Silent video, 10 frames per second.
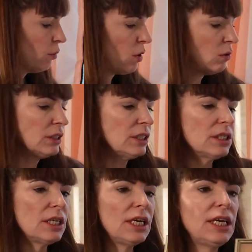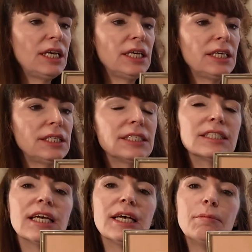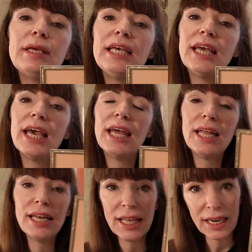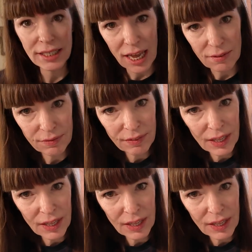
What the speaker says: walls is me and Narissa.